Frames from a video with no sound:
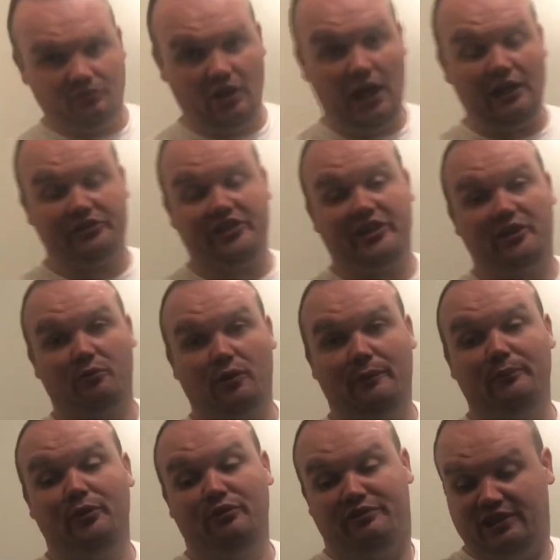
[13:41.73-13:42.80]
I'll tell you
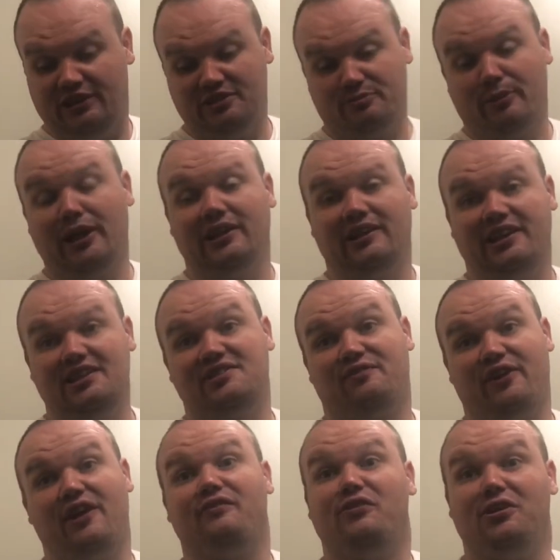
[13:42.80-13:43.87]
what movie is my least
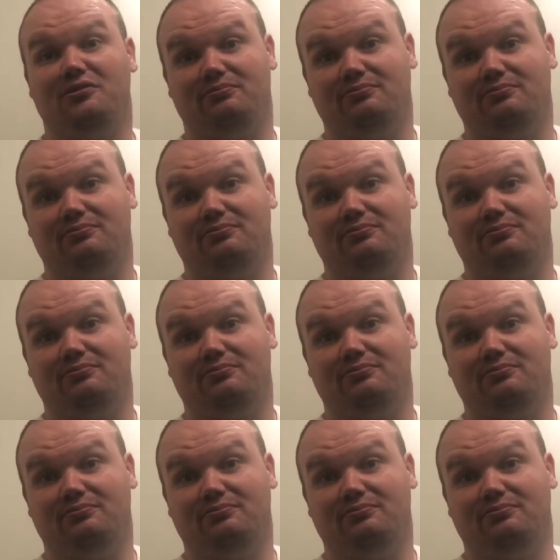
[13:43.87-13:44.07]
favorite.